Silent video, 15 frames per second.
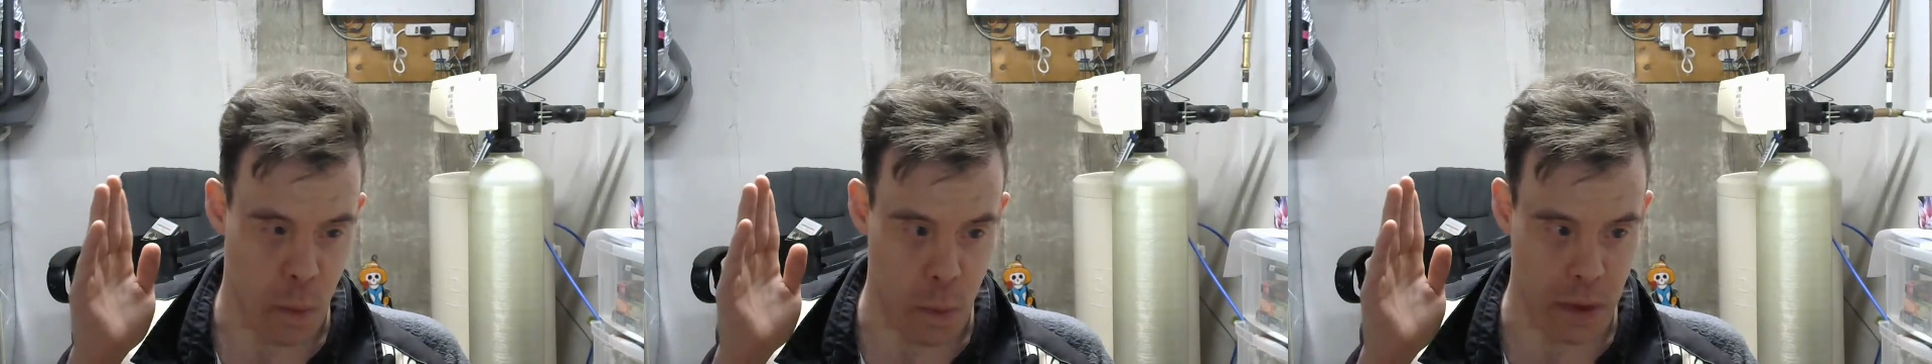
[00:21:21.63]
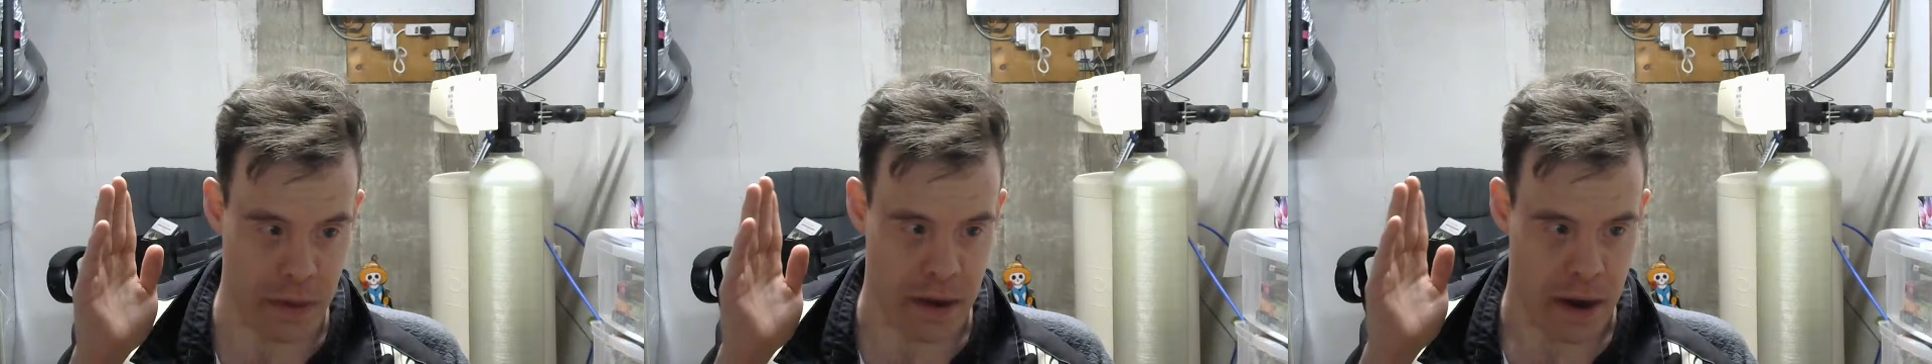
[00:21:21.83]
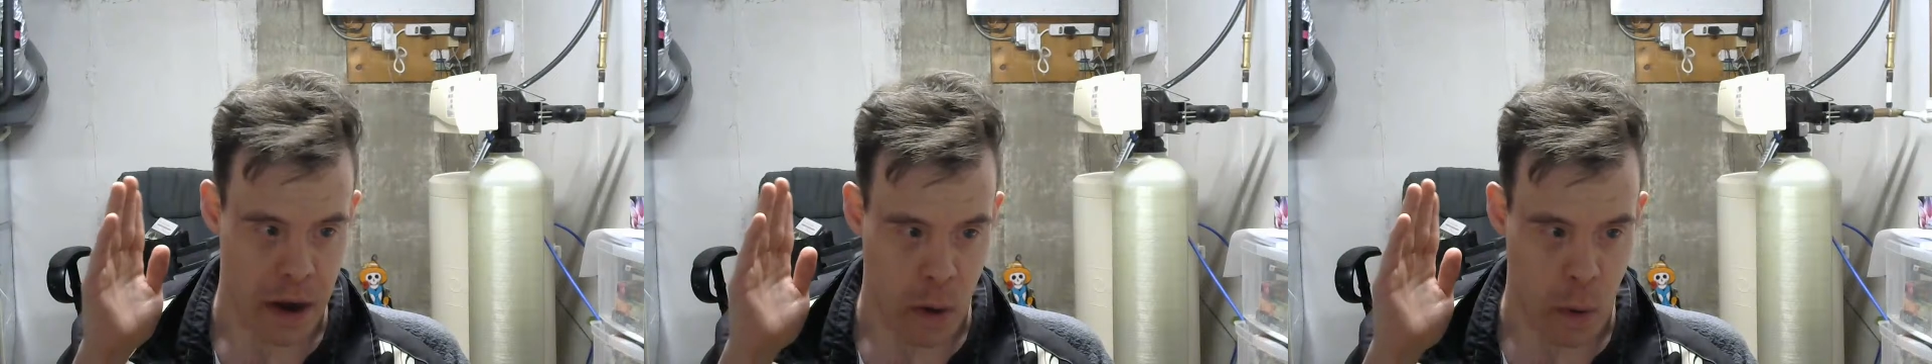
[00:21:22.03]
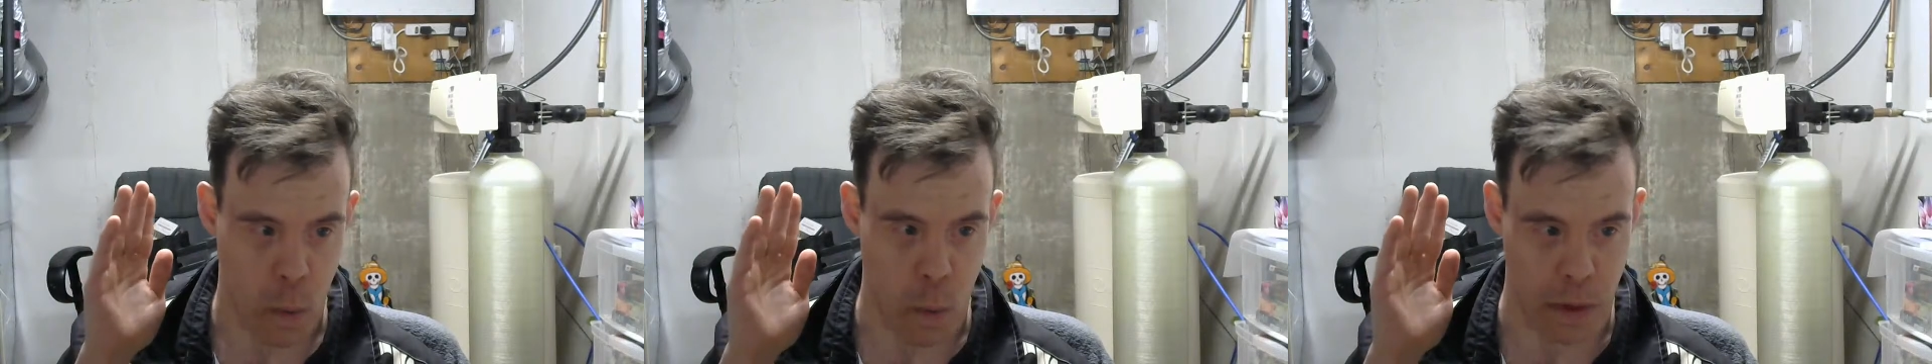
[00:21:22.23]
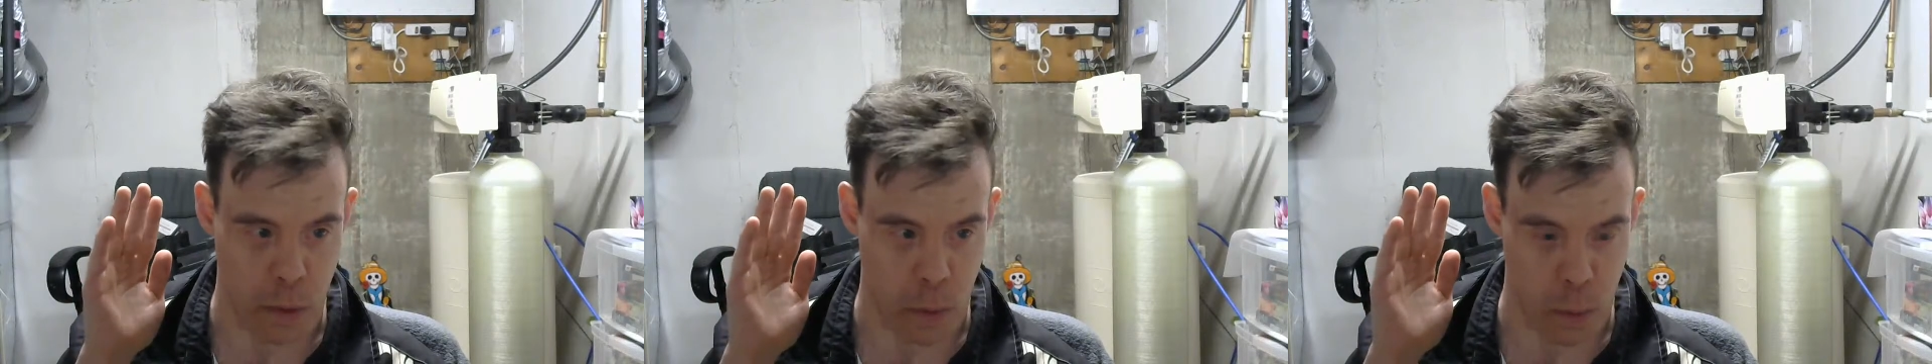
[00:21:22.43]
with
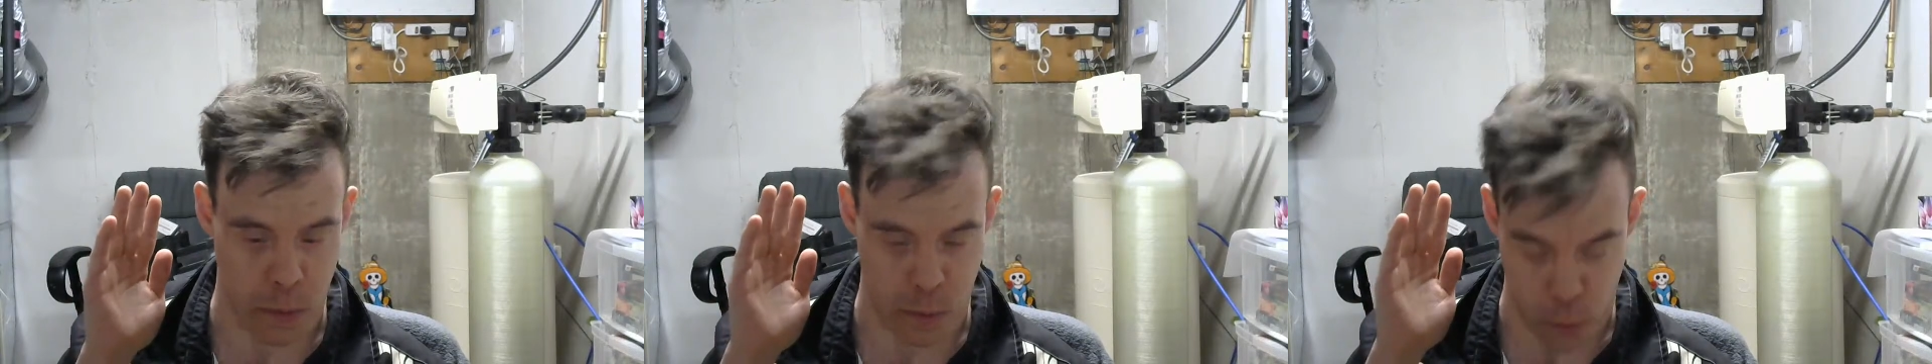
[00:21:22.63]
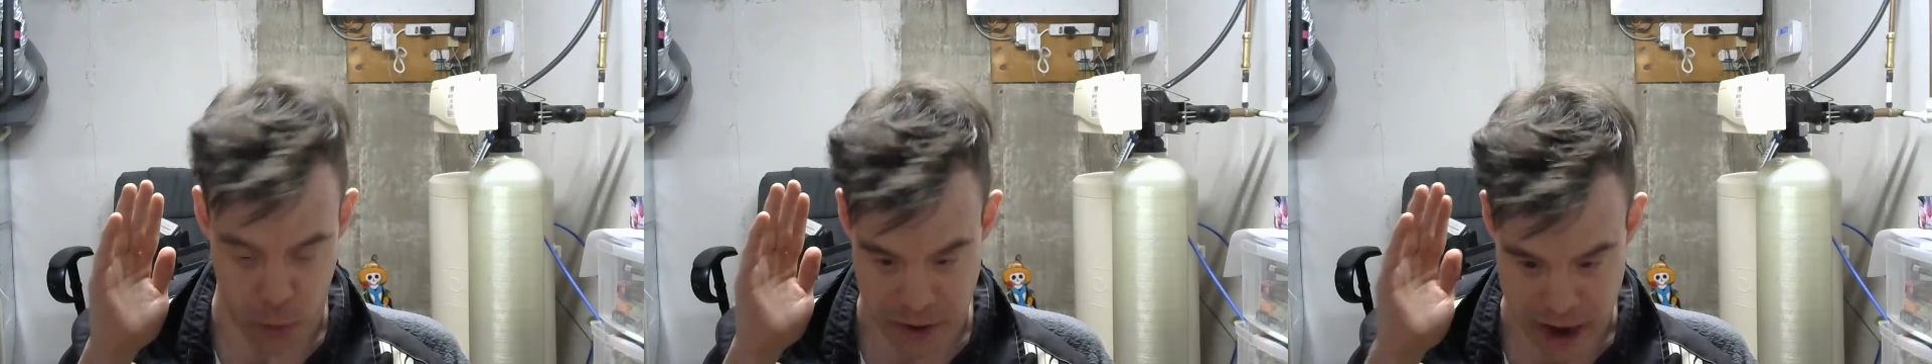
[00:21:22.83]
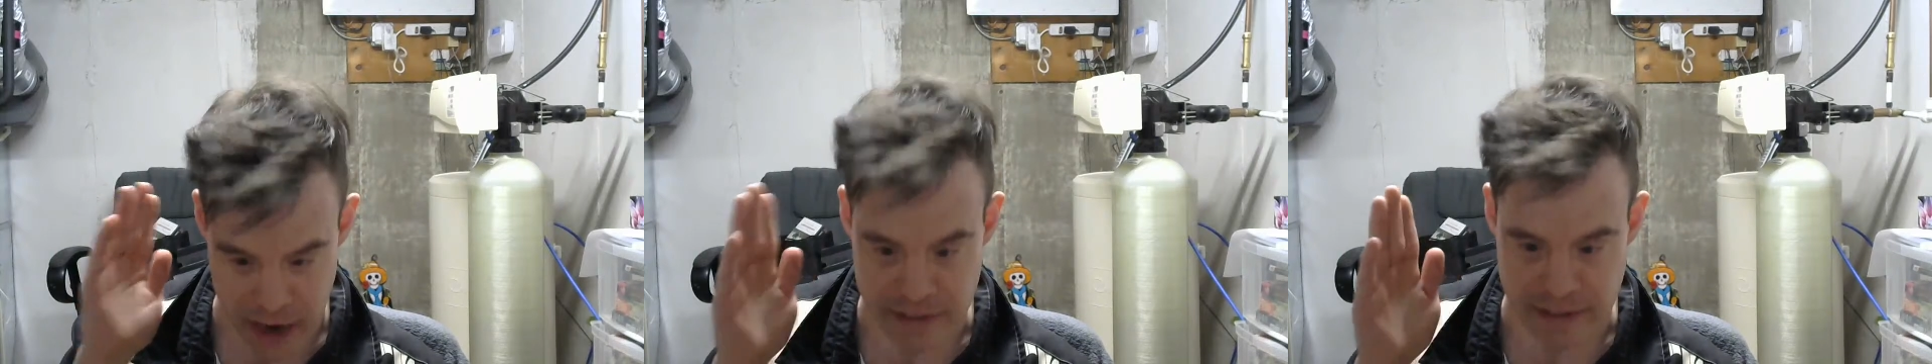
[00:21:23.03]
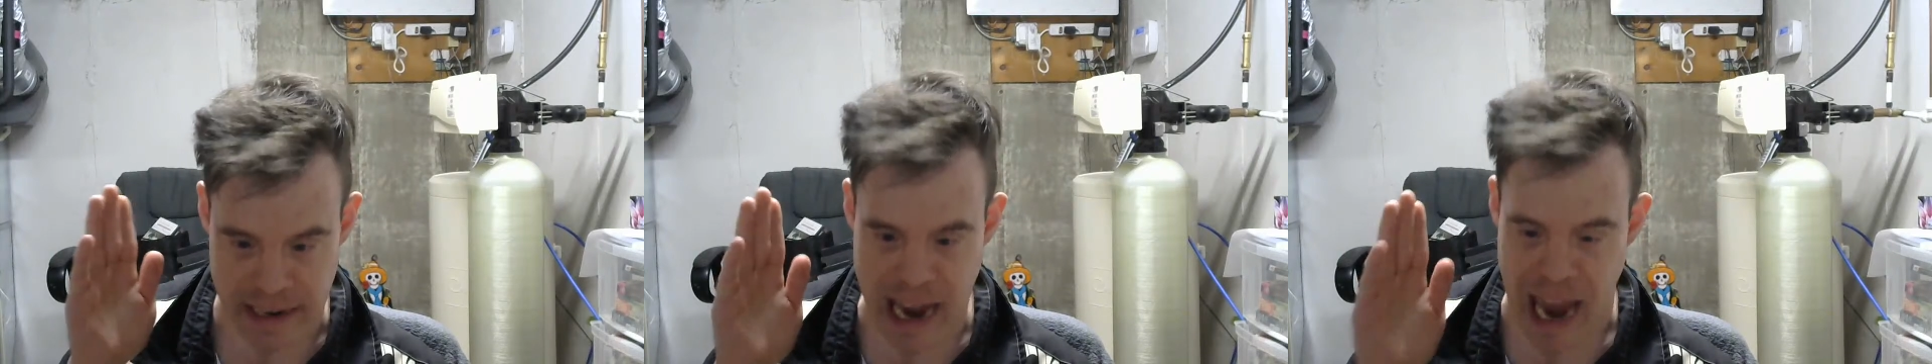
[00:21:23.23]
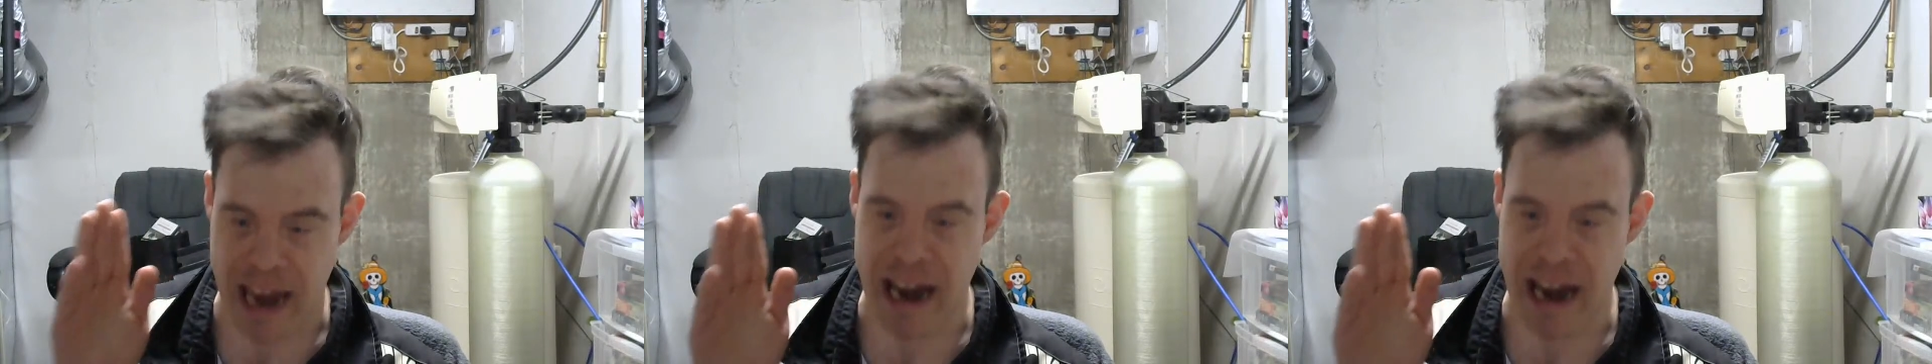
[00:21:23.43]
Disney,